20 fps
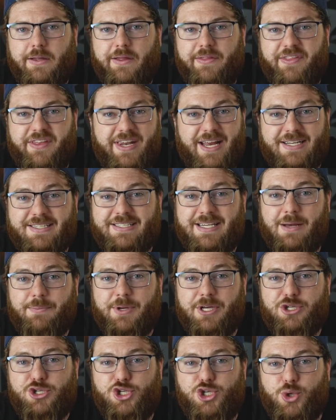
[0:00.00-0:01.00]
The next step
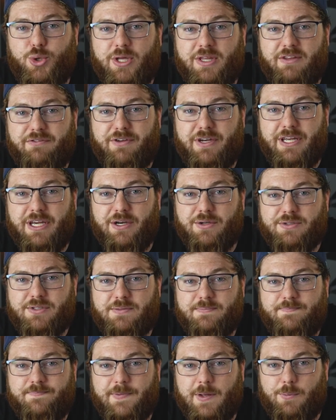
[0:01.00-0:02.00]
is shooting the videos.
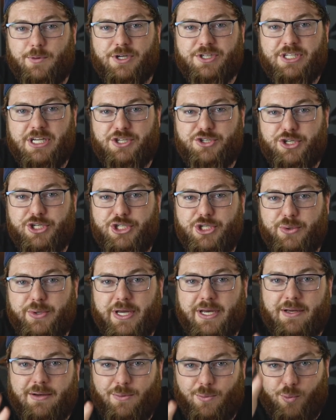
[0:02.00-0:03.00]
We're essentially
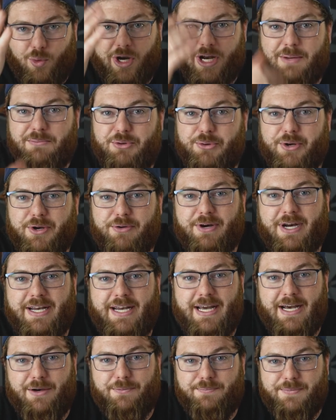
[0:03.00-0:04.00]
doing what I'm doing right
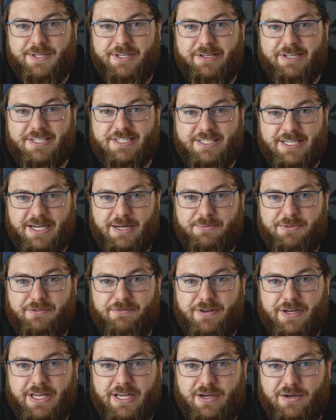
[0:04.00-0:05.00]
now. You set up the
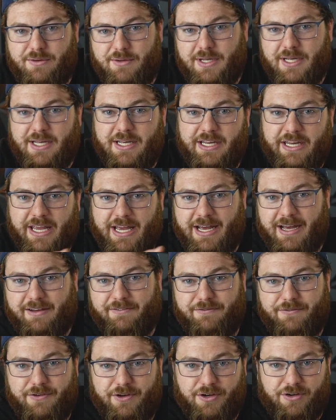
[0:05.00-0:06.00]
video, you
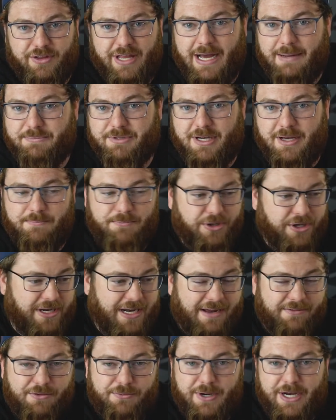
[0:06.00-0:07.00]
have your laptop, you can
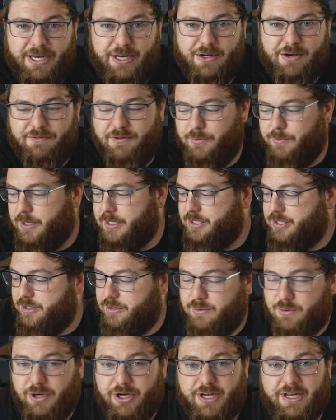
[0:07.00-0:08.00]
have it right here if you want to,
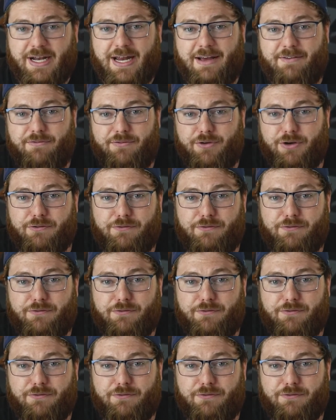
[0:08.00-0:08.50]
or you can have your